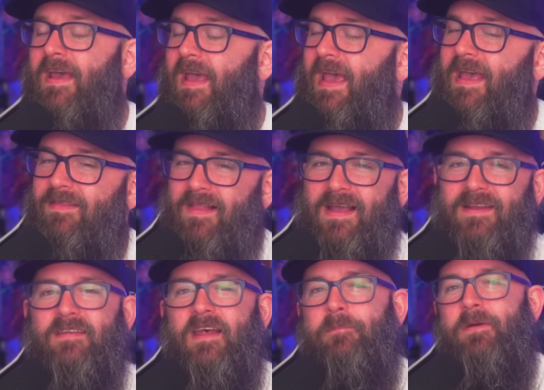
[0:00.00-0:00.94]
and
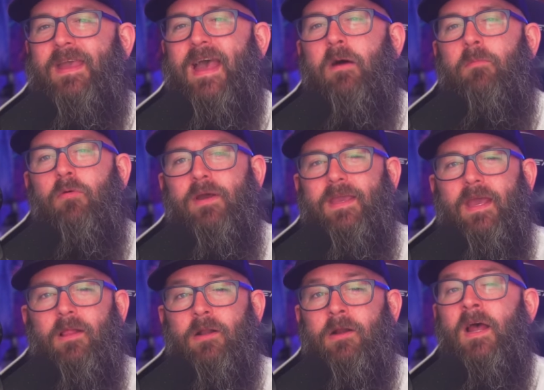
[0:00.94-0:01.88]
lights up a cowboy
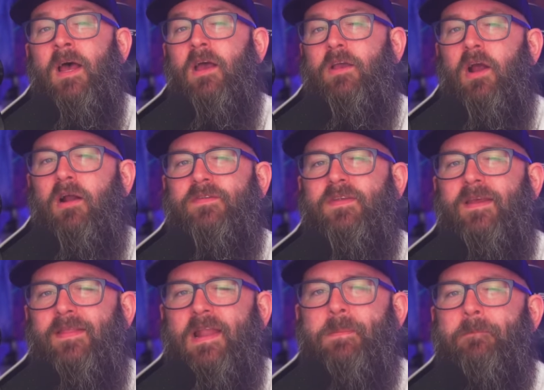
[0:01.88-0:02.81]
killer,
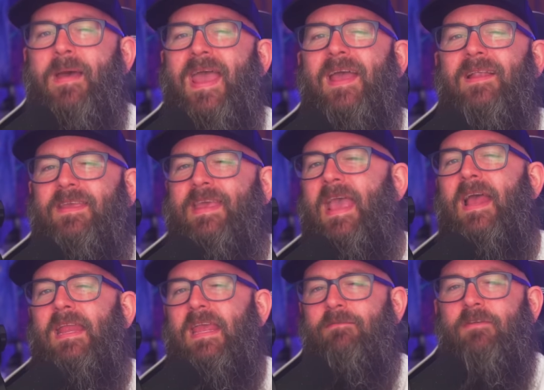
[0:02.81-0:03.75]
cursing that a man
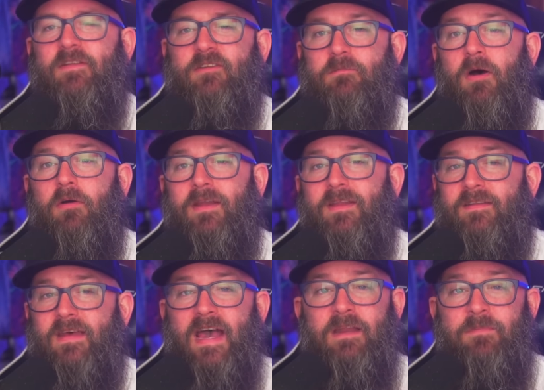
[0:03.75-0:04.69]
can't even smoke
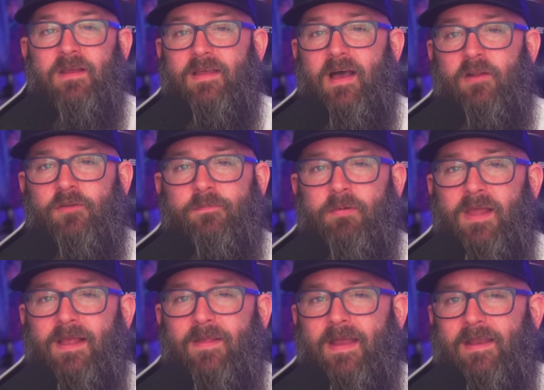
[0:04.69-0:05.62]
inside a McDonald's
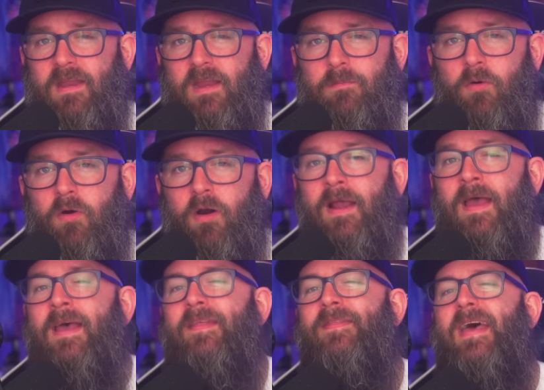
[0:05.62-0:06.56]
Playland anymore.
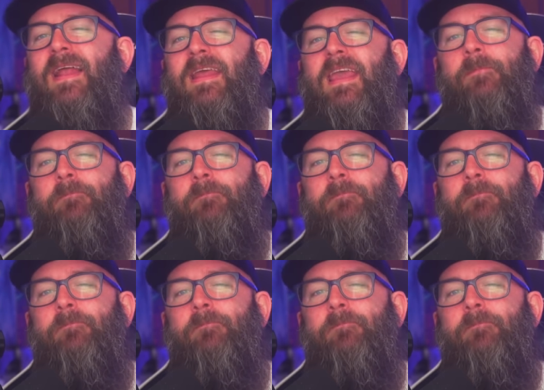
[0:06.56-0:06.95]
Then he